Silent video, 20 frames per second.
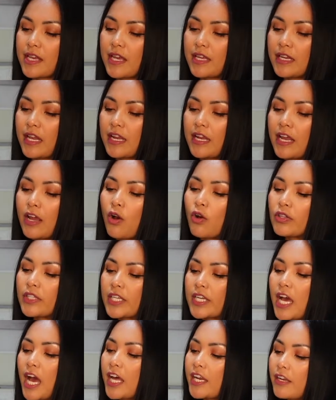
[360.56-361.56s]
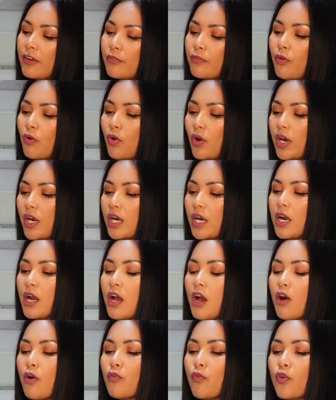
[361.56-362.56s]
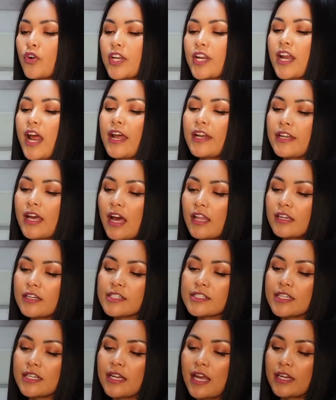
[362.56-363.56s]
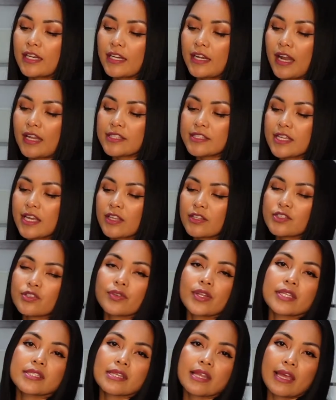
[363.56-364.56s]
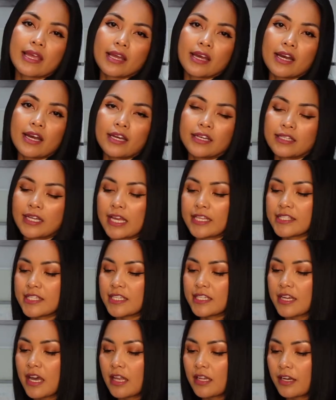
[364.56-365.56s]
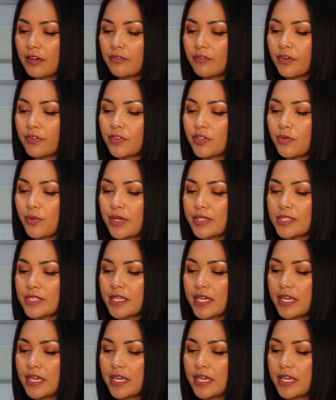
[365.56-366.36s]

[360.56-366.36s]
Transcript: and I only got it for $49.99. So that's like $19.51